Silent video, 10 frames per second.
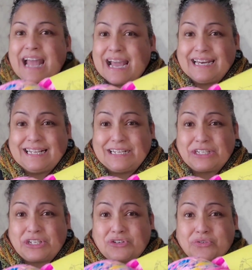that
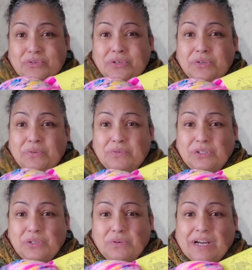is true
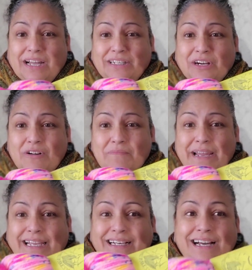to color. Oh
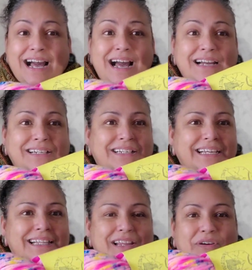my gosh,
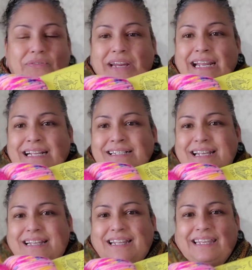look at the
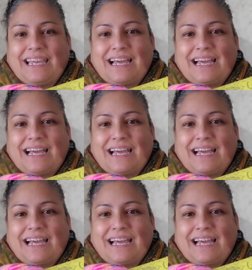greens and the